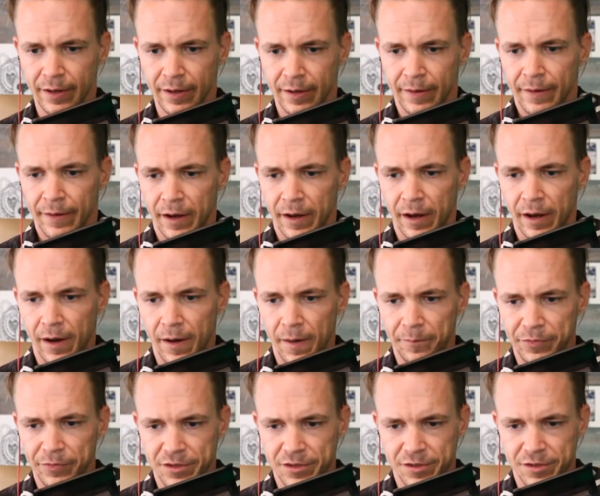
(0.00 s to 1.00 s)

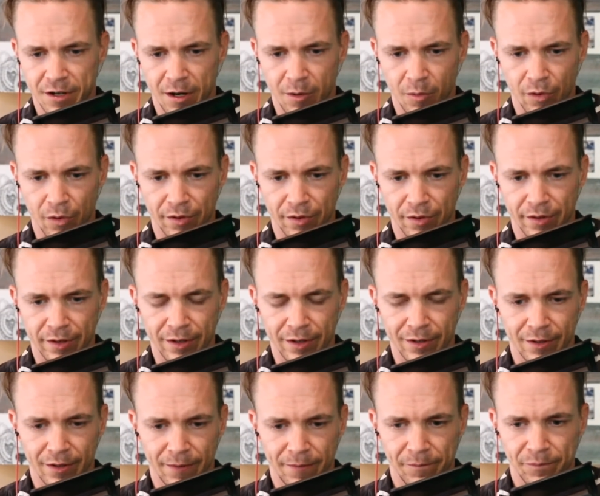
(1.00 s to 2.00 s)
It's just not worth it.
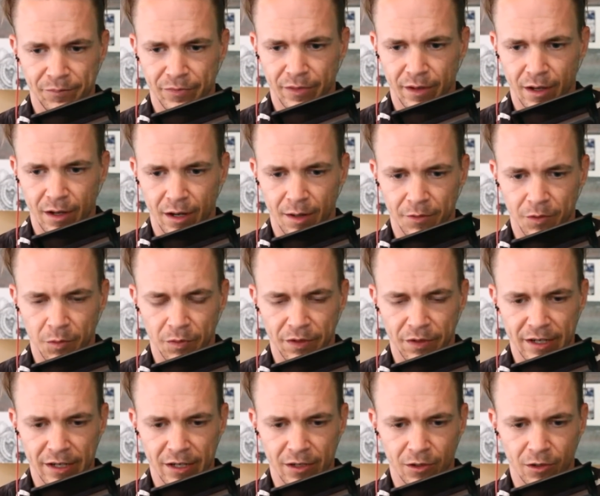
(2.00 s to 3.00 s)
So we'll take
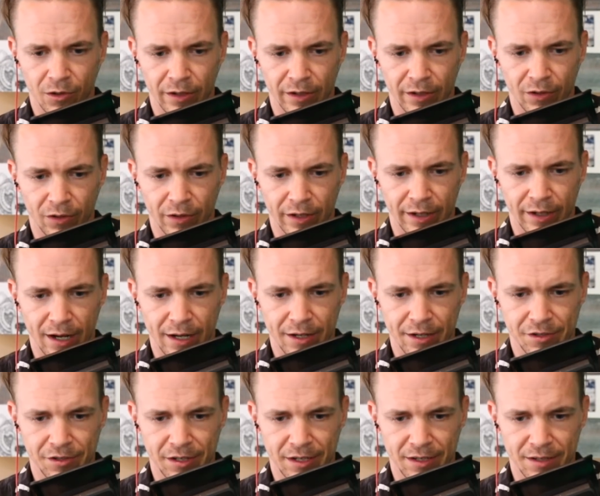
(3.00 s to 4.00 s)
a look at
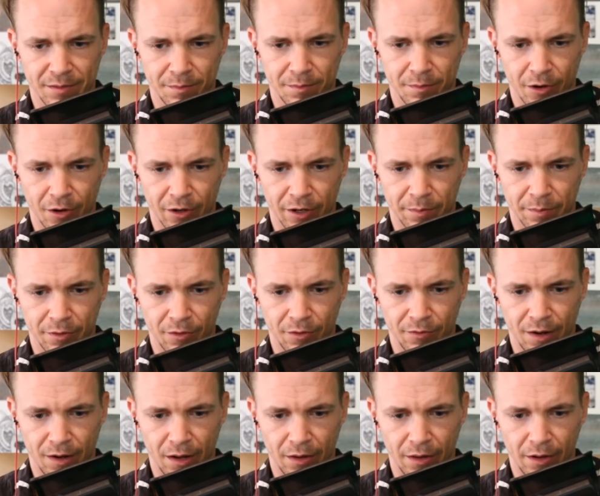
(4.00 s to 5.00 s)
INJ's market
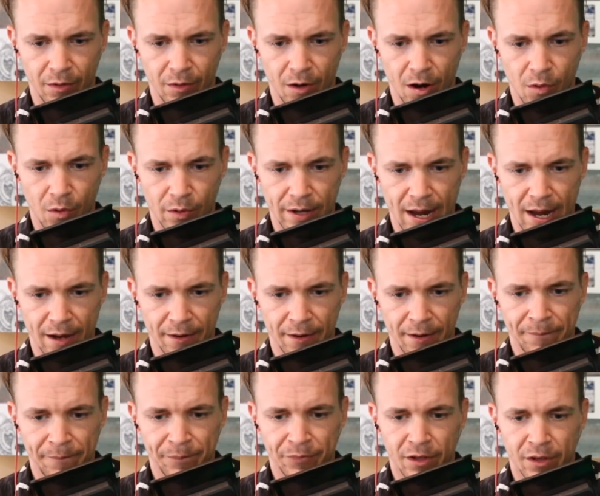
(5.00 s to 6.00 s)
profile, though. Oh yeah,
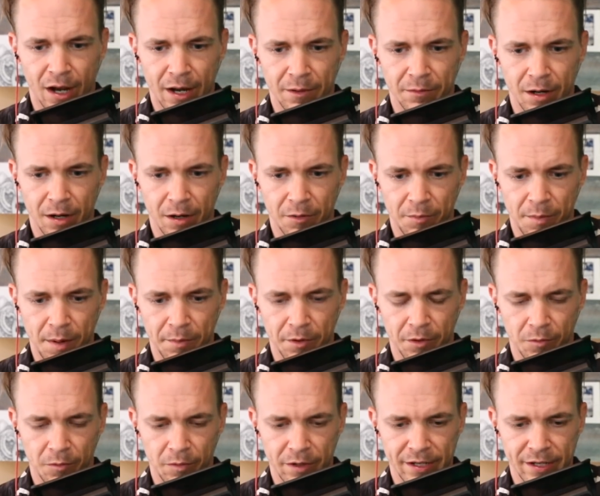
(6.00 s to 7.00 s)
I remember
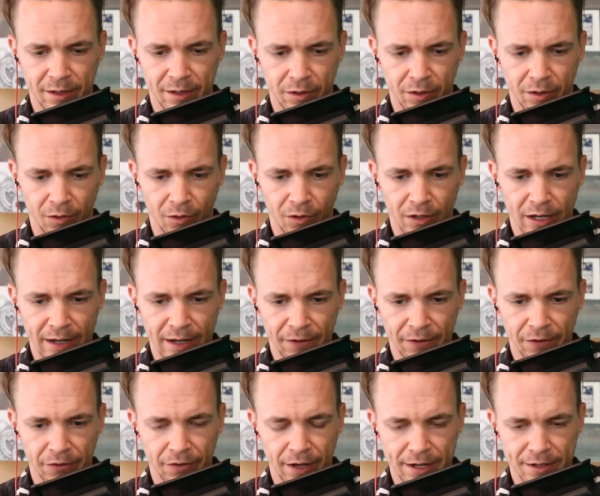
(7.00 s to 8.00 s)
we were looking at this
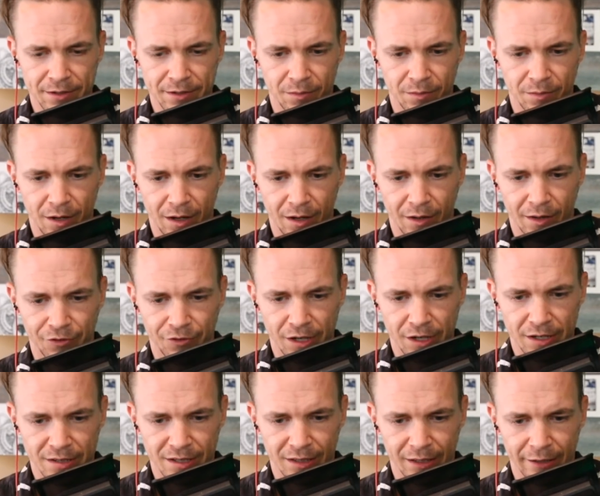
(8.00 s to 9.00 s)
nice
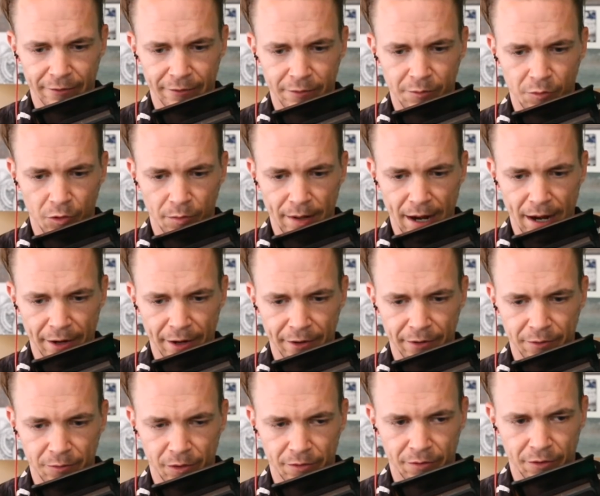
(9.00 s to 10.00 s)
Jesse Livermore pattern,
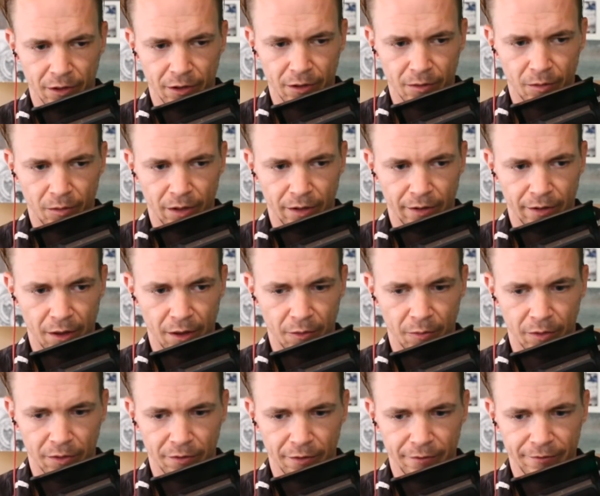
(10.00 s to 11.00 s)
another one of
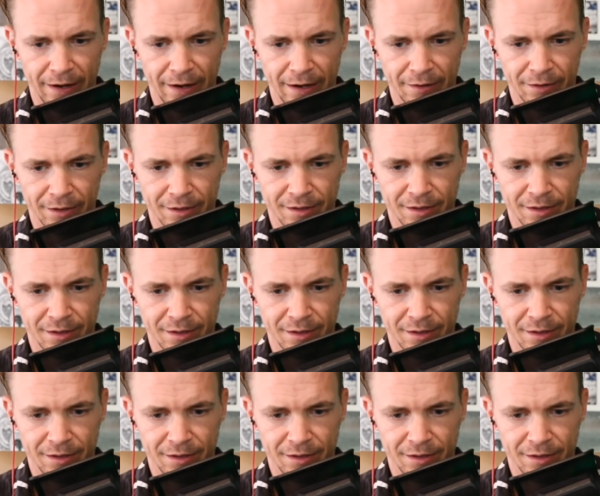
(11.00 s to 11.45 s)
our favorites.